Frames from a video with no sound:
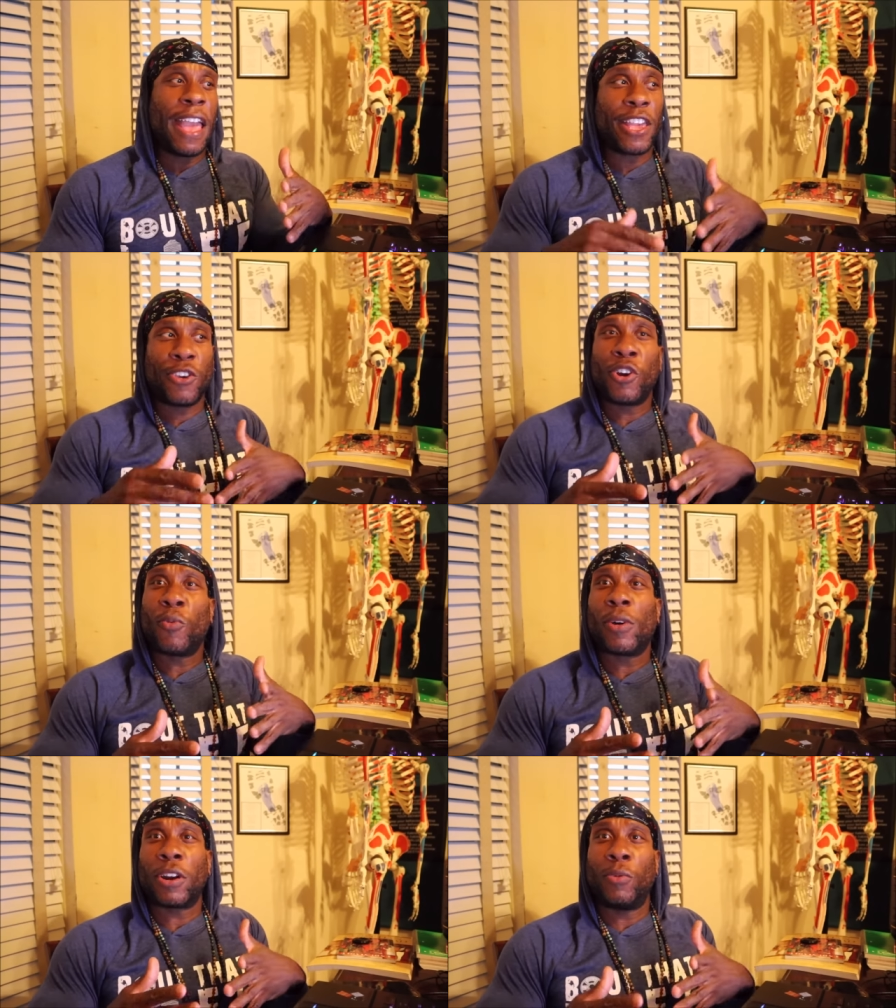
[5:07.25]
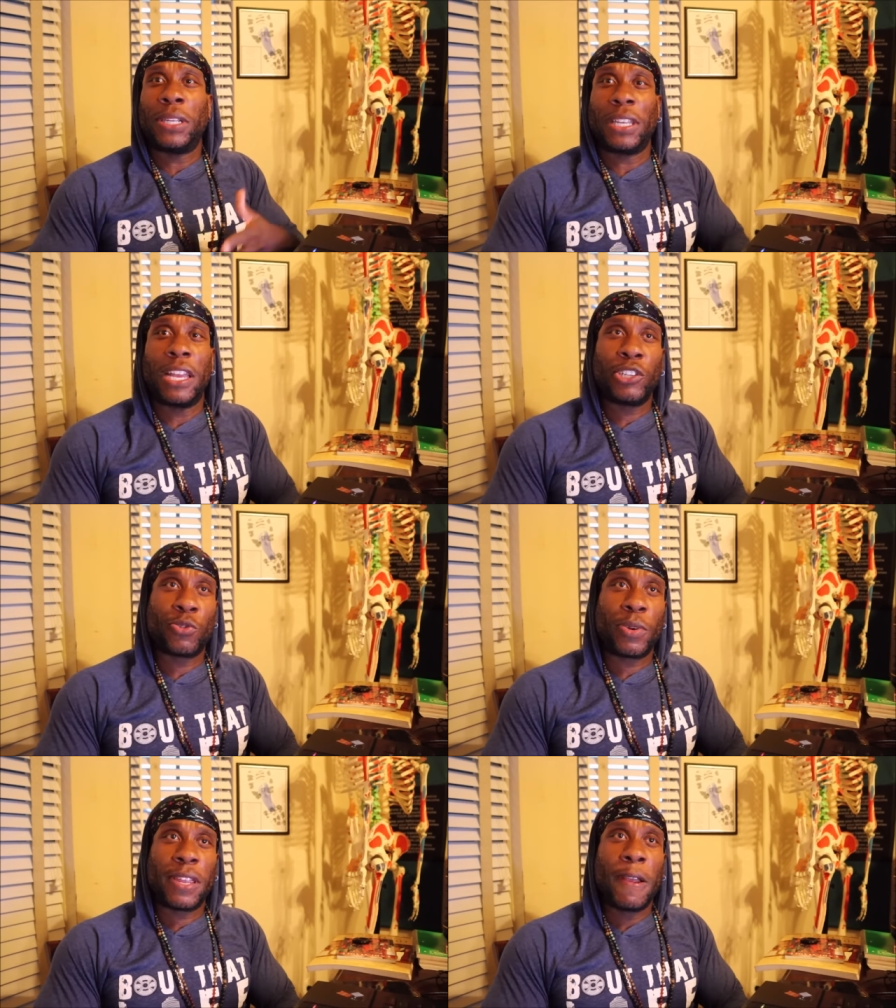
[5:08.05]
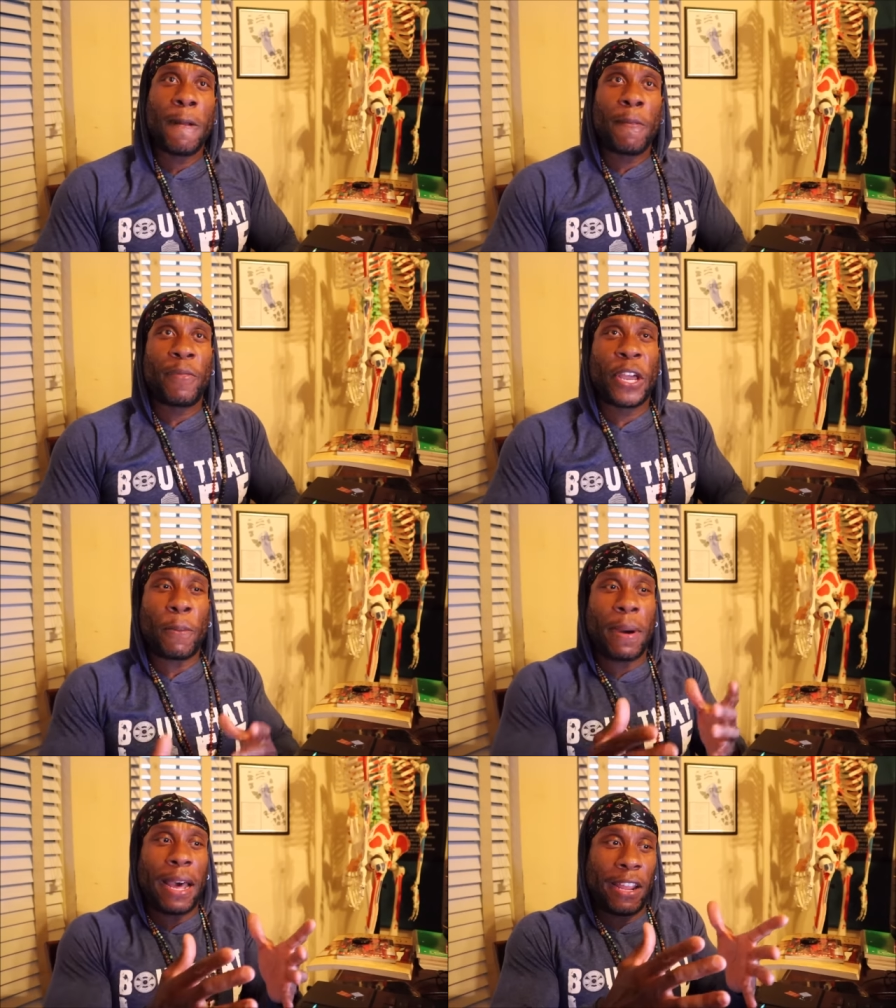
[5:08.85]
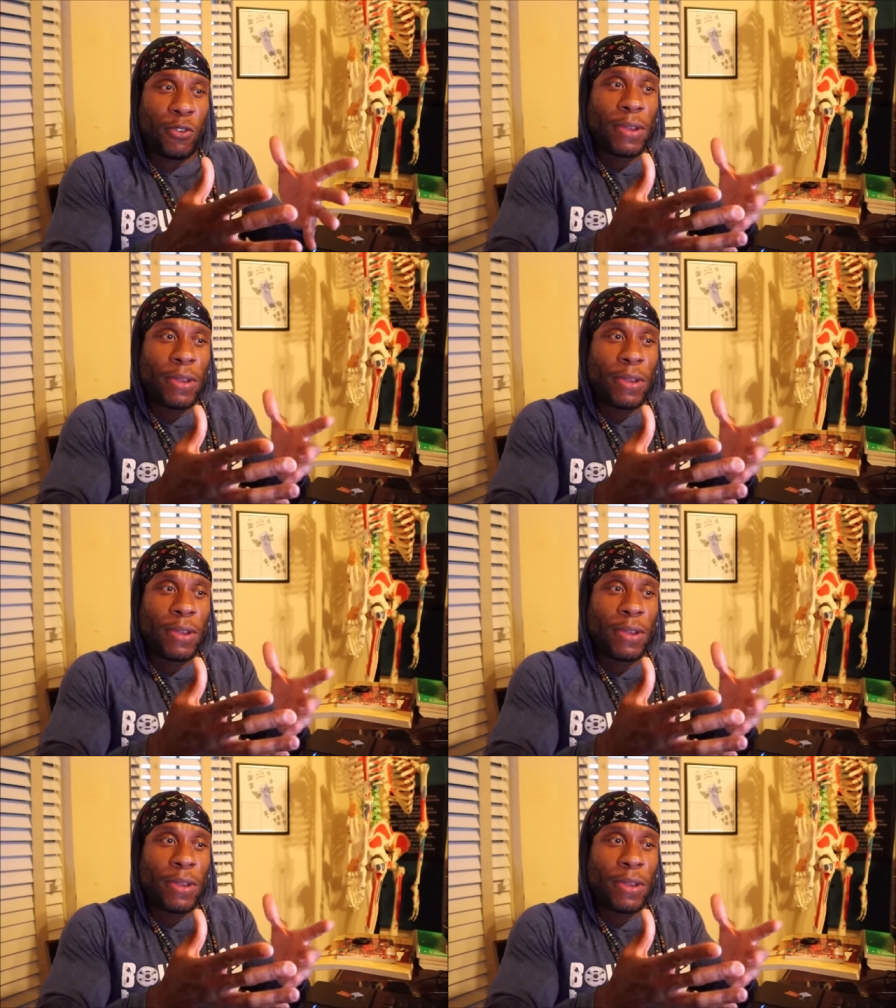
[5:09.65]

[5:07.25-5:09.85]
and you don't want to risk injury, think about it.